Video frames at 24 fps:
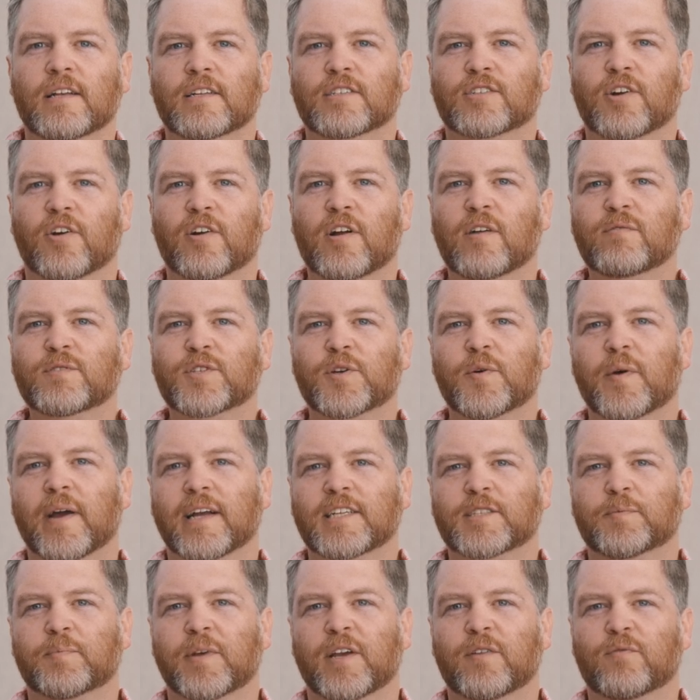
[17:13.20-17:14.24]
Turn off two
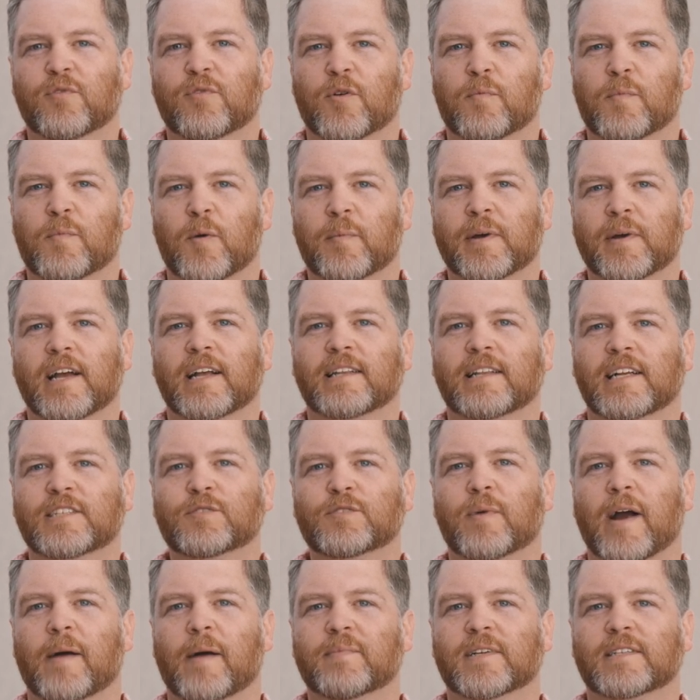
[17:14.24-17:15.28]
X speed for a moment and
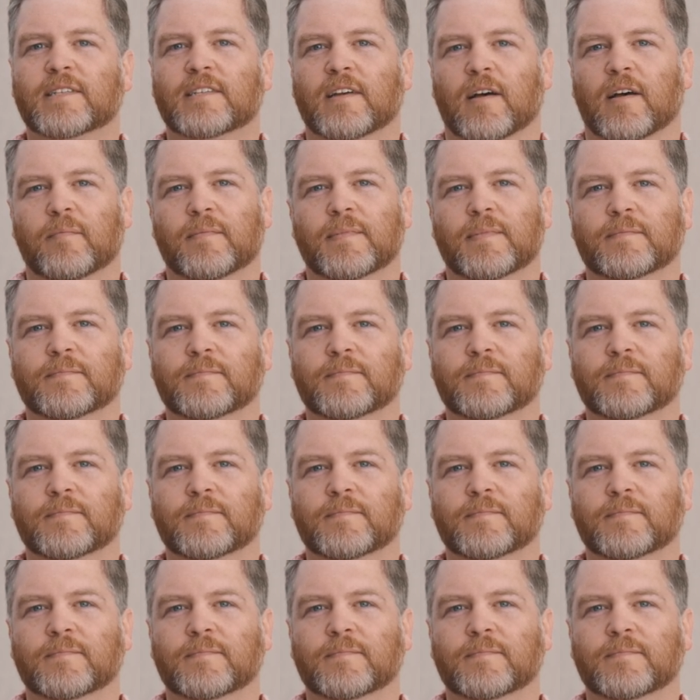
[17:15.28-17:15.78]
let's wrap this up.